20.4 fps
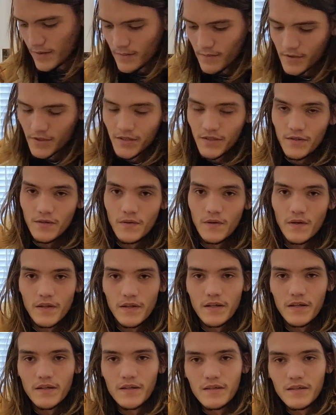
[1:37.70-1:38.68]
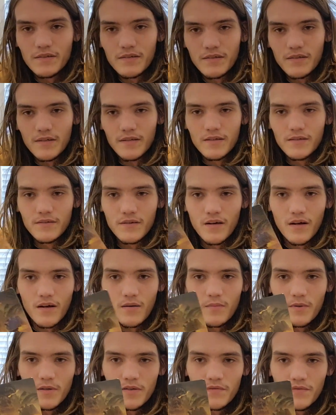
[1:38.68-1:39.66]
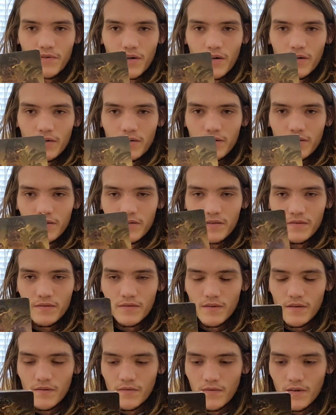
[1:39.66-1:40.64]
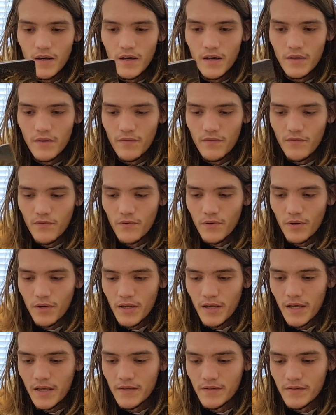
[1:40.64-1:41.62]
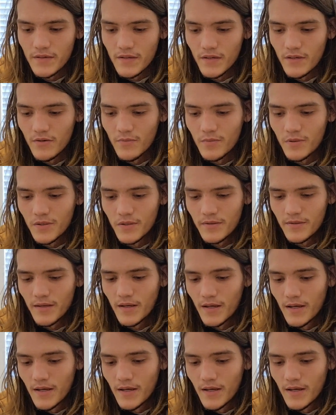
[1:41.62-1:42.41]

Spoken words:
Number two on the list is Army of Darkness, the 4K Steelbook.